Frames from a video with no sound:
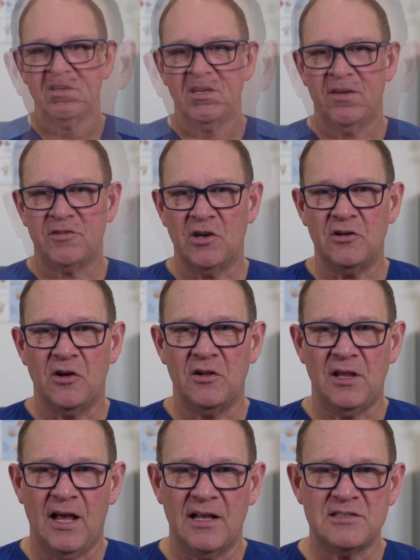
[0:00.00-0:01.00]
If you don't know
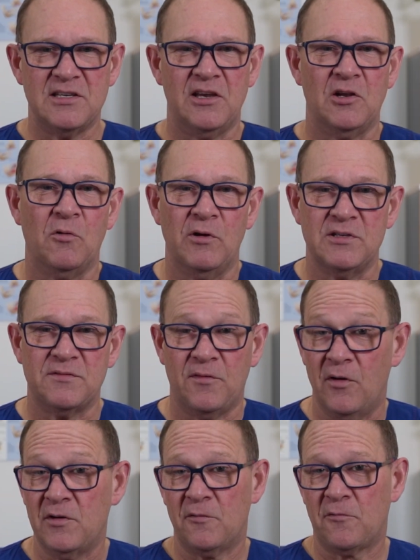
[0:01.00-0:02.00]
the answer, you can always
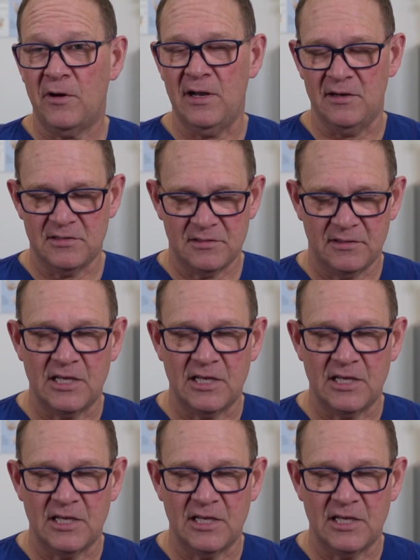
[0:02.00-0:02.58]
phone a friend.